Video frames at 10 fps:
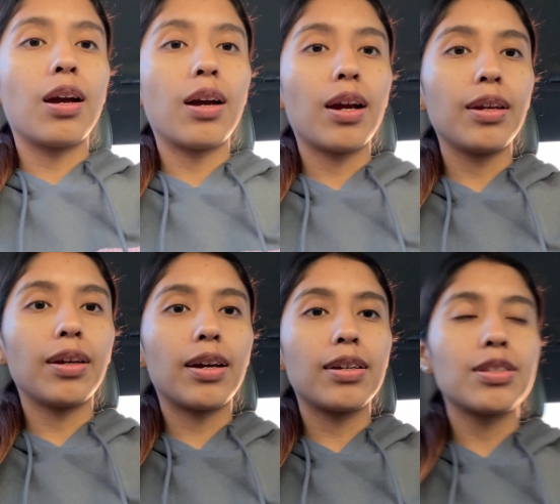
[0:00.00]
Alright you
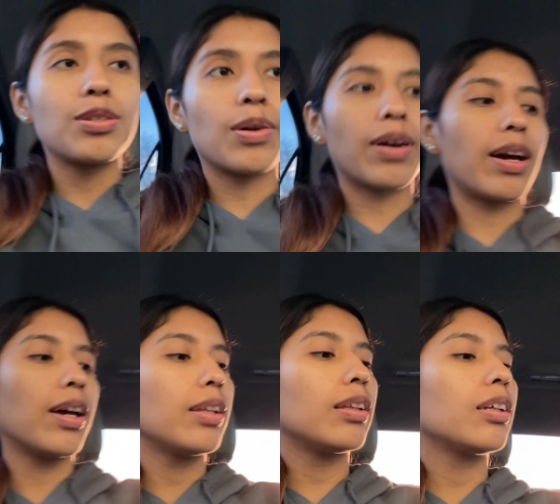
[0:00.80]
guys, so
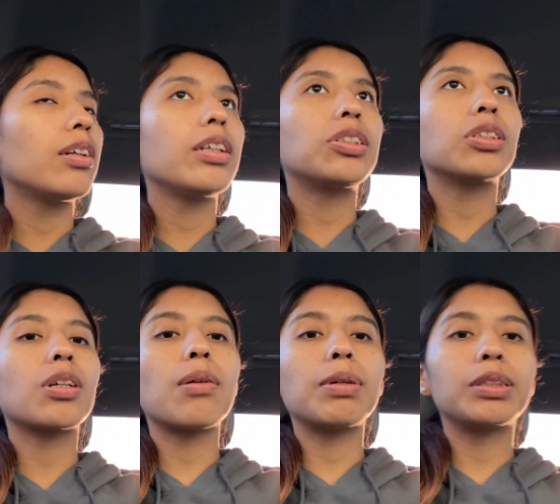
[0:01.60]
I literally just
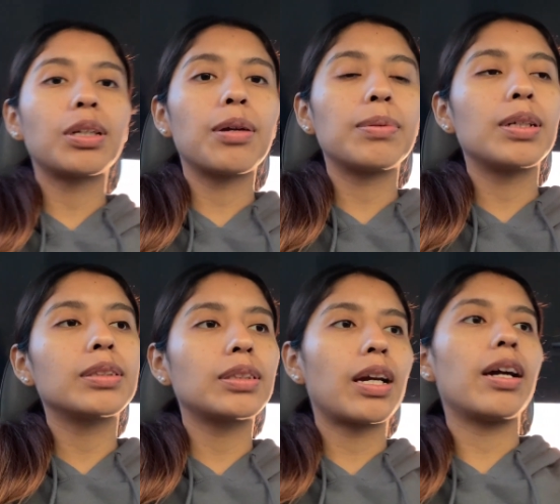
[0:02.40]
got my
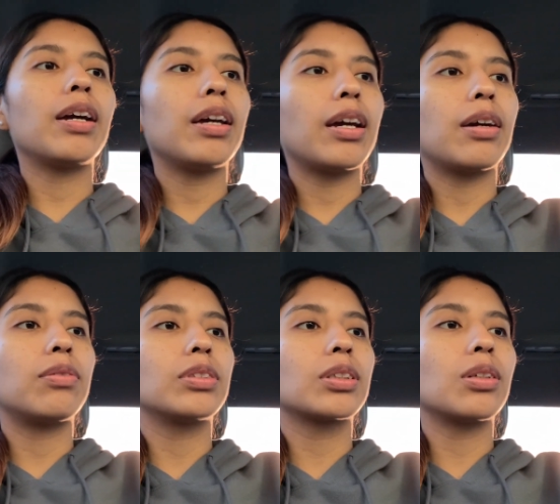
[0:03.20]
Starbucks. I
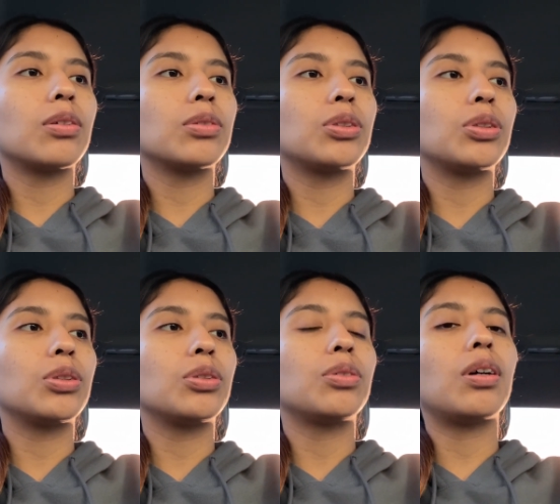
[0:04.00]
was gonna go
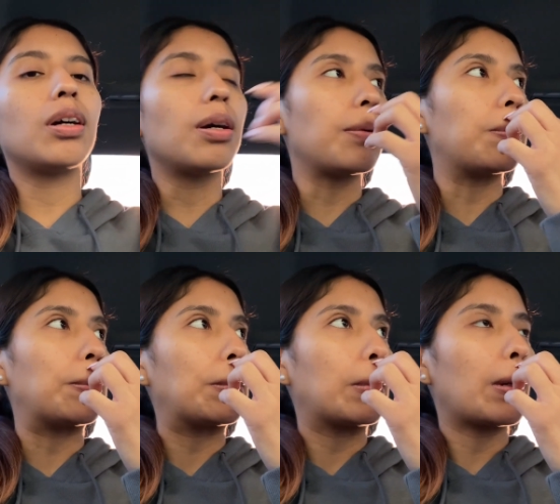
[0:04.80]
to,
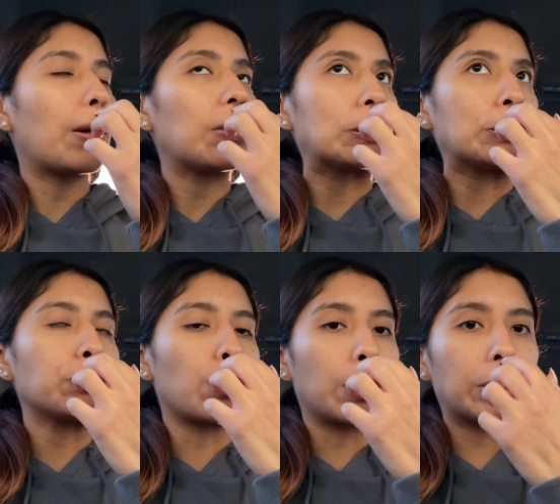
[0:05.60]
um, I went to
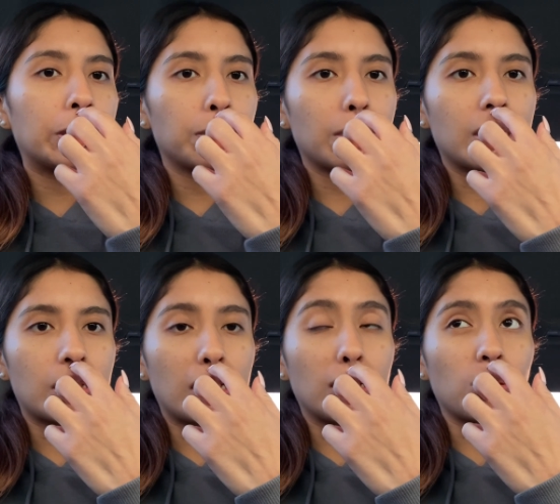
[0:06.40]
Walgreens because
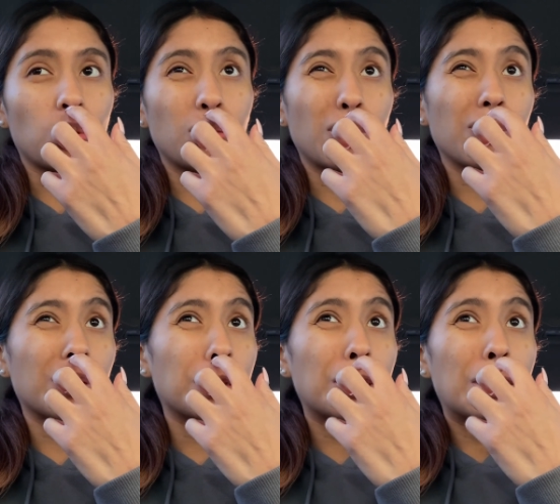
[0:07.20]
I needed toilet
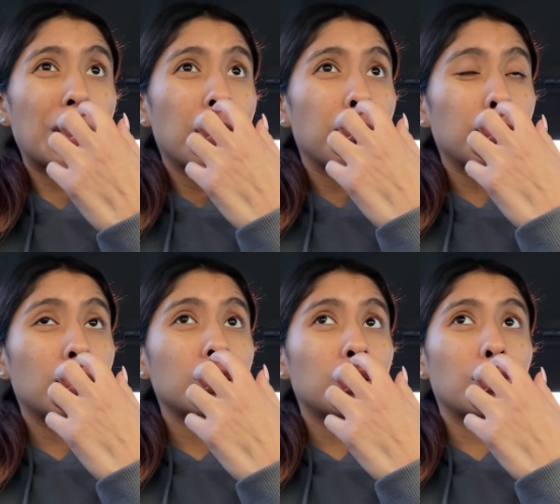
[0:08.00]
paper, but
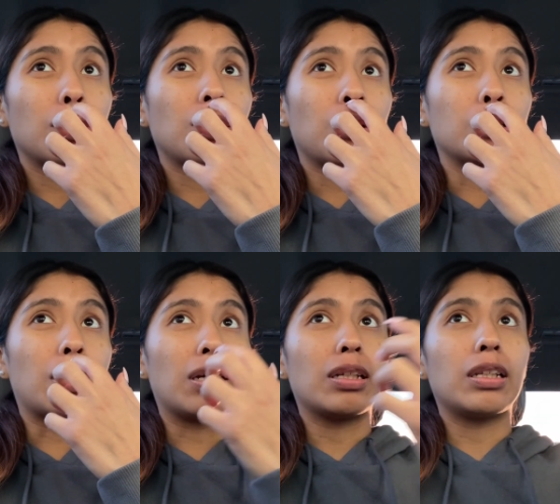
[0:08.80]
there was a really long
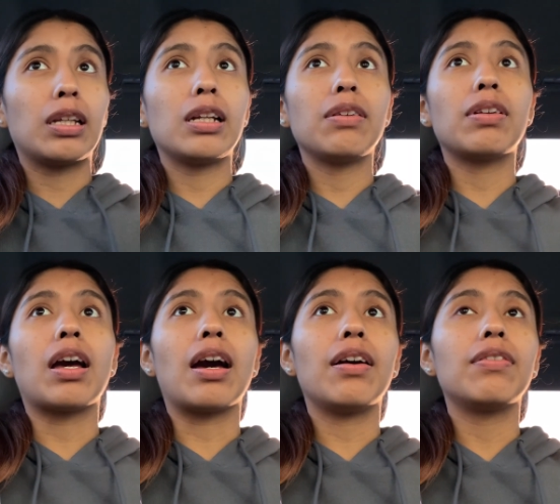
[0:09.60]
line and they didn't even
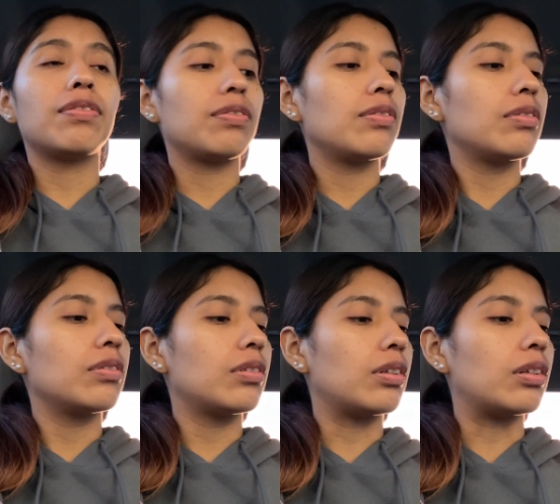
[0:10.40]
have
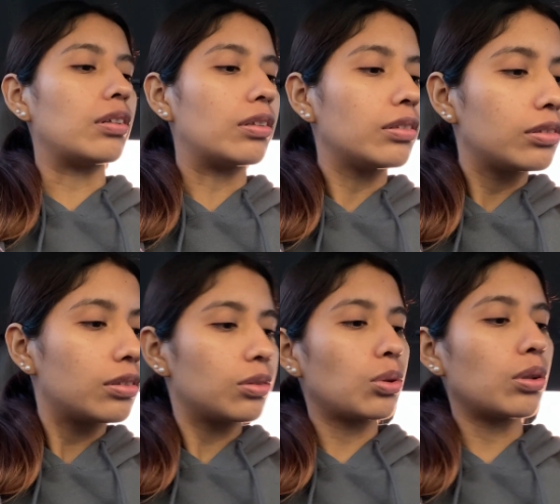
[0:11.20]
the
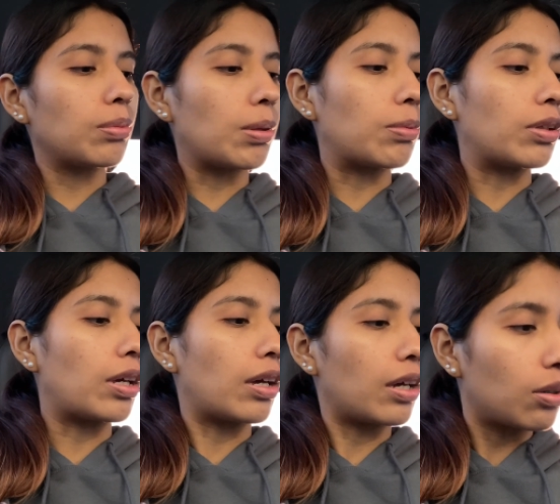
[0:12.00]
toilet paper
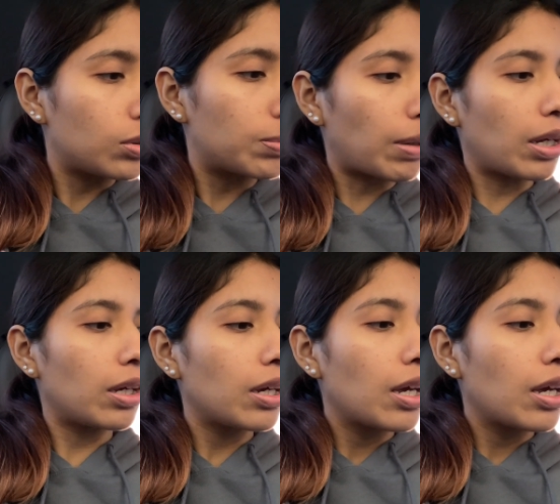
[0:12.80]
that I always buy.